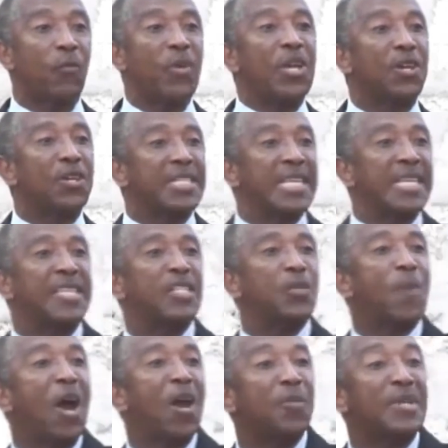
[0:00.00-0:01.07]
We heard this in
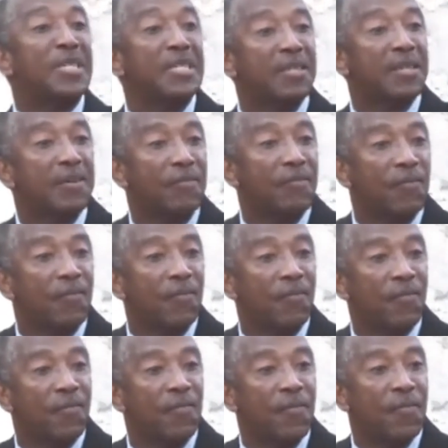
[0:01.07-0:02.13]
this parliament
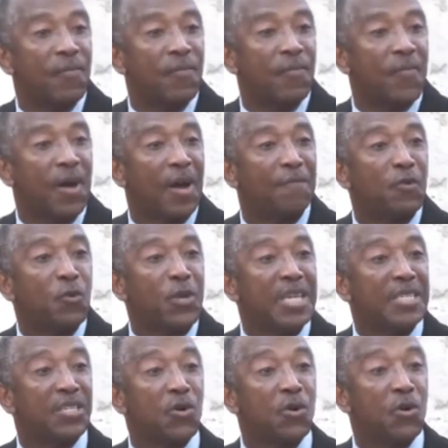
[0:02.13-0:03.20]
a few
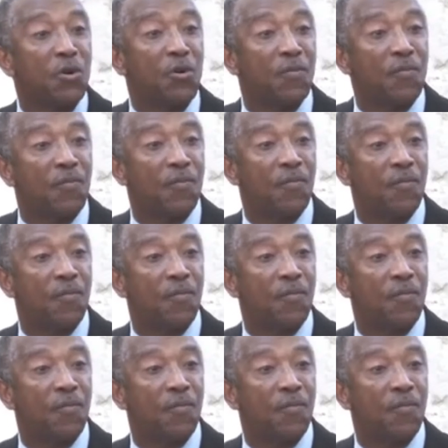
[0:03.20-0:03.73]
days ago.